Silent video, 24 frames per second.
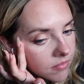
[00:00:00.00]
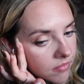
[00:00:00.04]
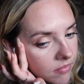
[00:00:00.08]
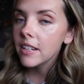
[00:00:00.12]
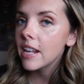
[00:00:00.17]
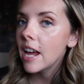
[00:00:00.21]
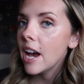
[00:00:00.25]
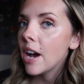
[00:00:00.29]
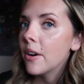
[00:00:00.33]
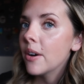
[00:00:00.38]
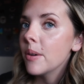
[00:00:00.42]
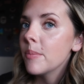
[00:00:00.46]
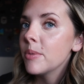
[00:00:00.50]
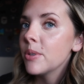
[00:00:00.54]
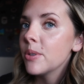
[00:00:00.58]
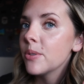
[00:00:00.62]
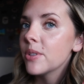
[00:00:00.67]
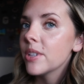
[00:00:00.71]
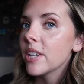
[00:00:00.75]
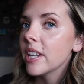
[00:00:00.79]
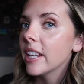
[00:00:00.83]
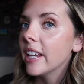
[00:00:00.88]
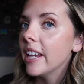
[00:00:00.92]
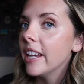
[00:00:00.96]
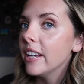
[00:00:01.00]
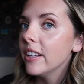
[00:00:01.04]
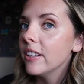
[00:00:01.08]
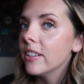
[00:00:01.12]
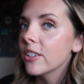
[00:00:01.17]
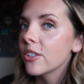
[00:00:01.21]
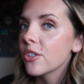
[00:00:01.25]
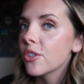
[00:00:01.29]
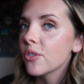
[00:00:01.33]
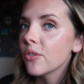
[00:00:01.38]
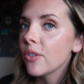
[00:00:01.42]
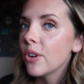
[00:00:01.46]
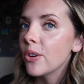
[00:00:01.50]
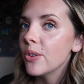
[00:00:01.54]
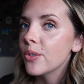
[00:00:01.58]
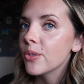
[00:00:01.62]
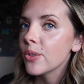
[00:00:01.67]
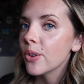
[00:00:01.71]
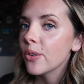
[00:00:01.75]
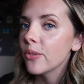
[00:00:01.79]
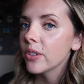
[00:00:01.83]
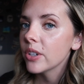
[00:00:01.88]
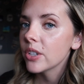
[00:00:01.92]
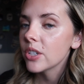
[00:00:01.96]
Now I'm using English Rose
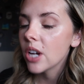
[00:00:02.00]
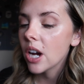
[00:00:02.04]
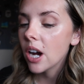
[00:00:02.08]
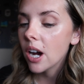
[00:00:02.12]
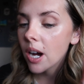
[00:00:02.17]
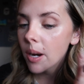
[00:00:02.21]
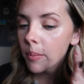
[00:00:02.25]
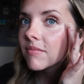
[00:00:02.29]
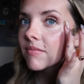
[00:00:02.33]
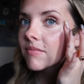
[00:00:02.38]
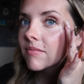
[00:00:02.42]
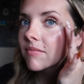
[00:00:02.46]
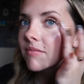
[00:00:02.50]
over top.